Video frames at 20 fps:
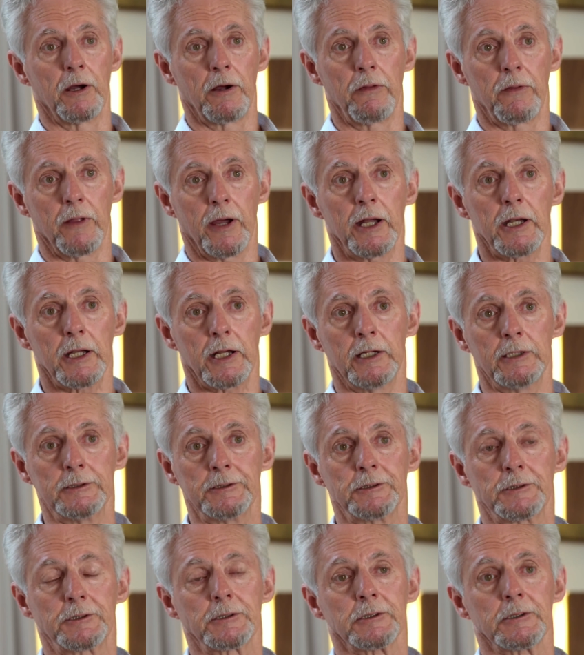that,
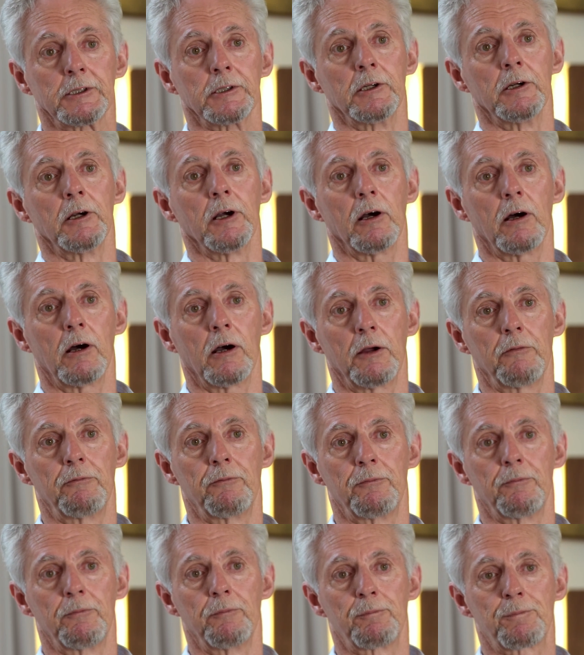and I
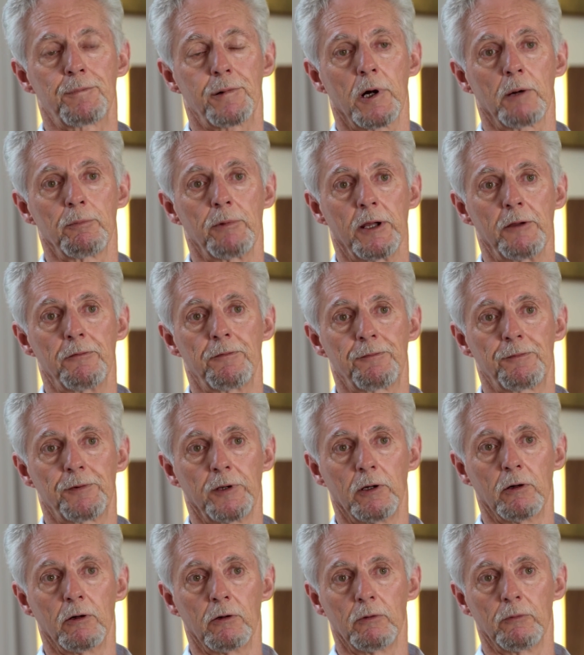probably
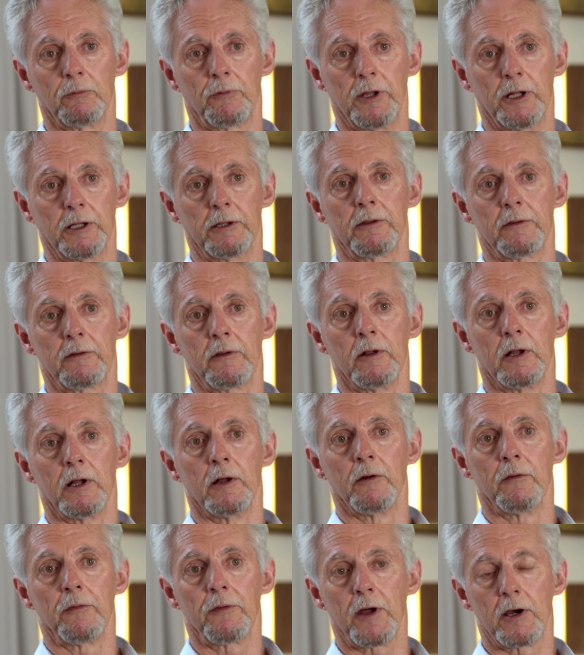feel that
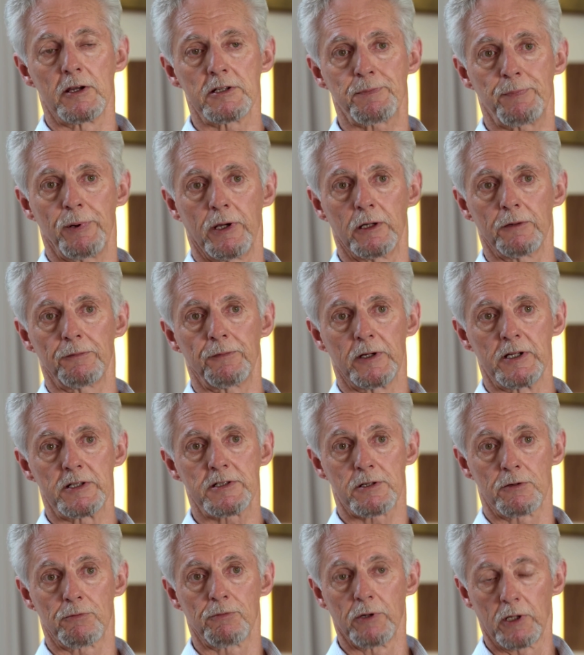those
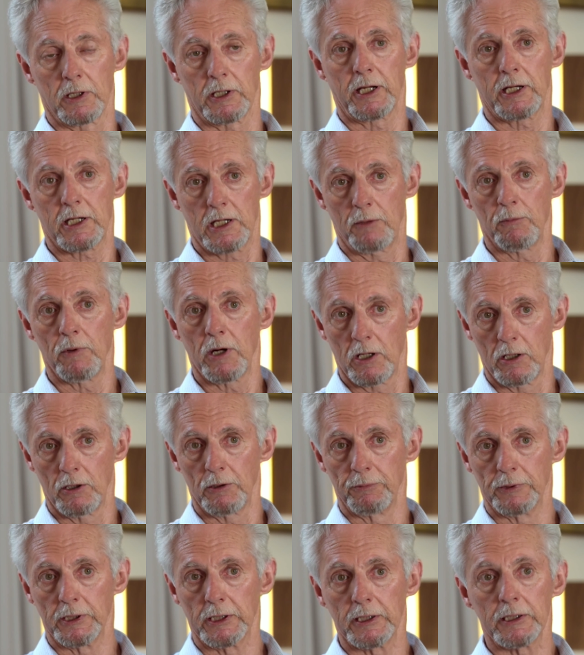benefits have really come
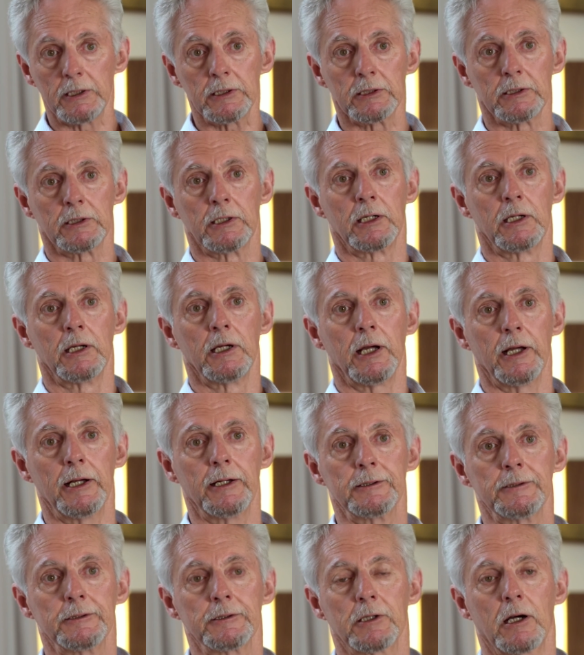home now,
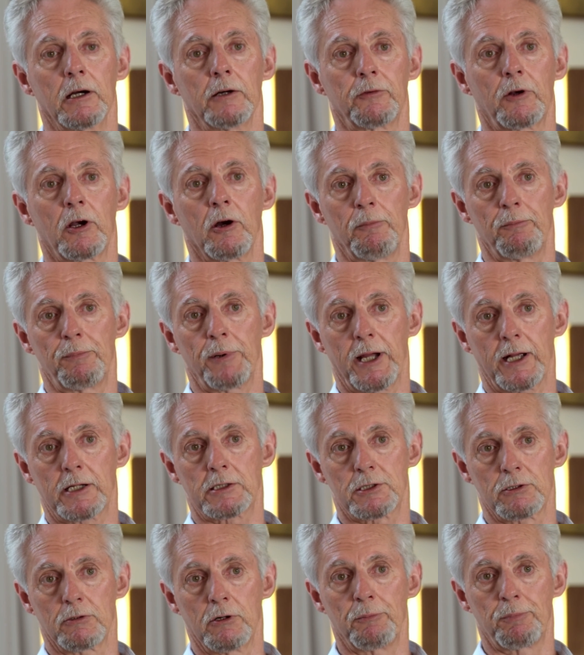and I've got back
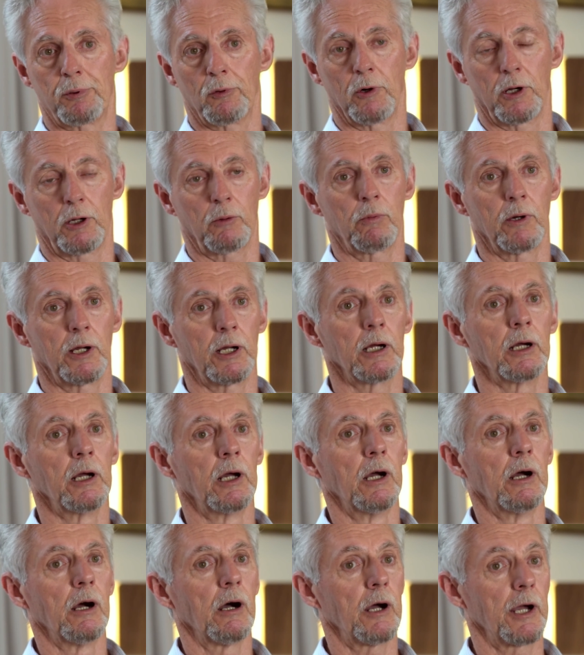to a point where
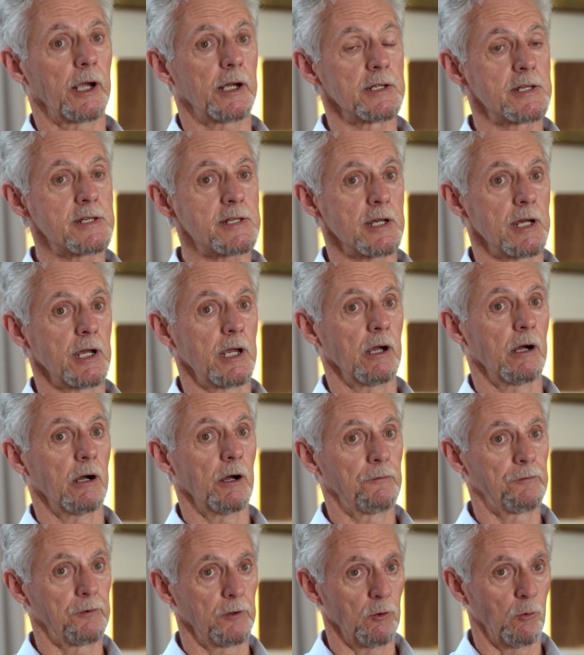I can say I
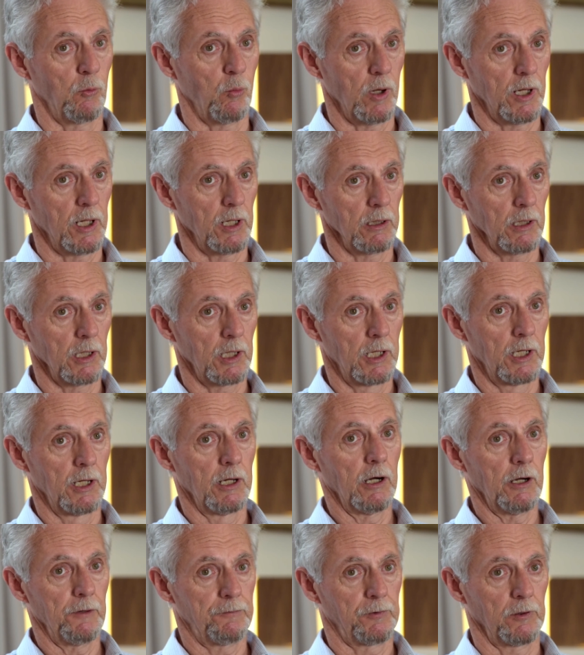feel well.
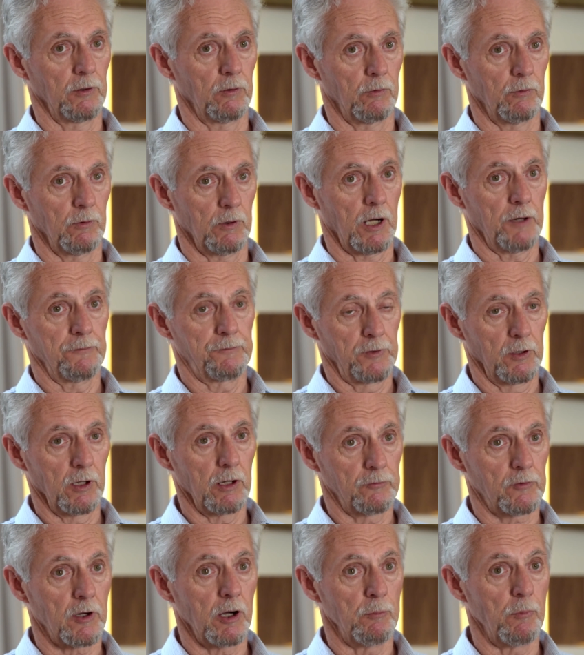I feel
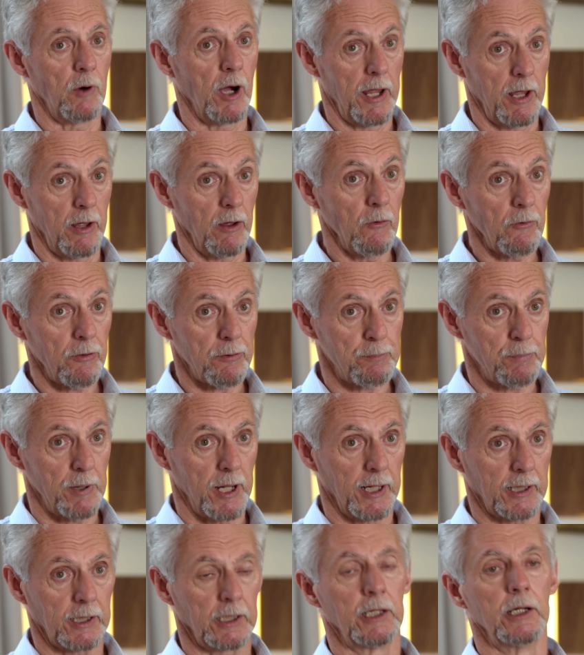I've got my health
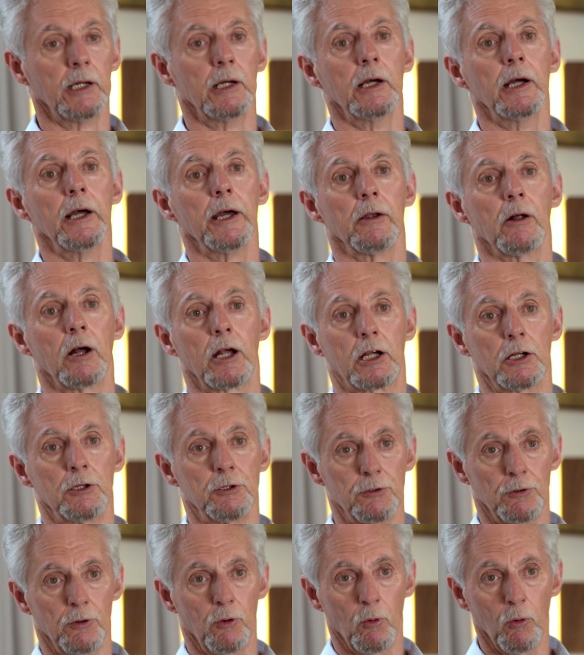back, and I can
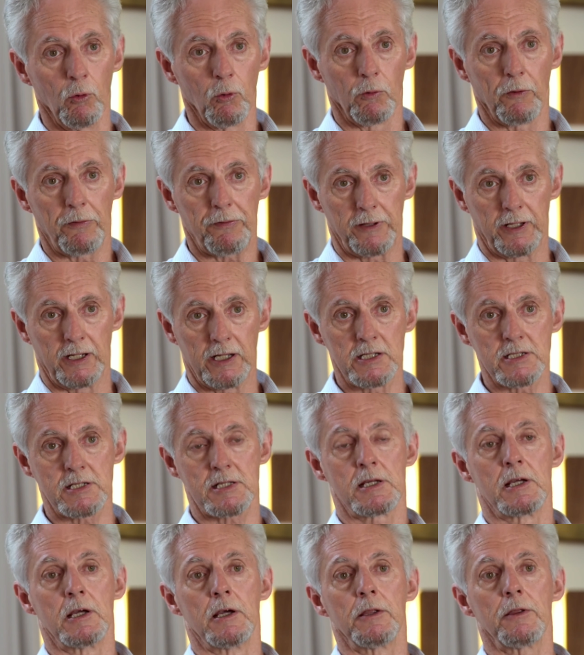do all the
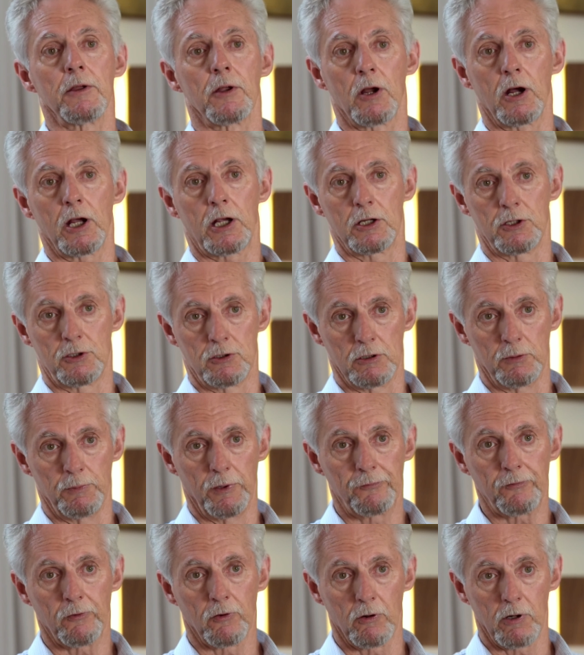things that I could do
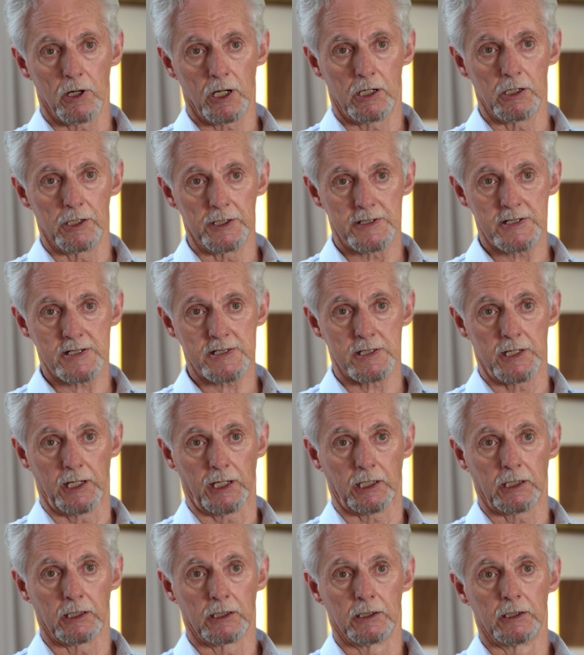before I got
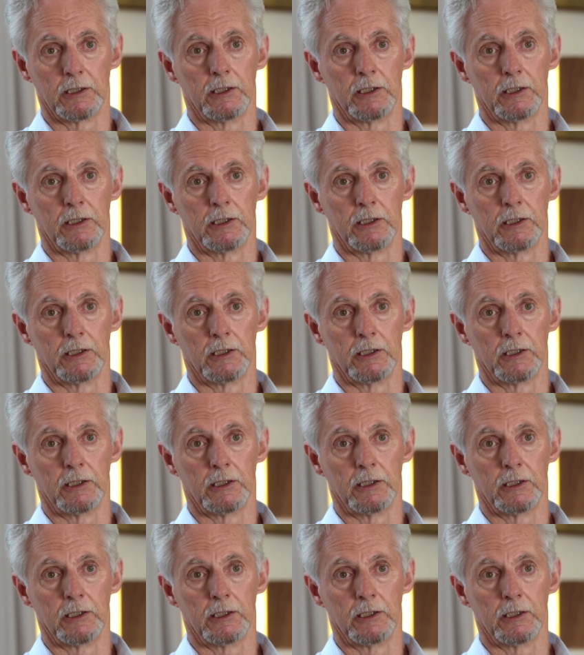sick.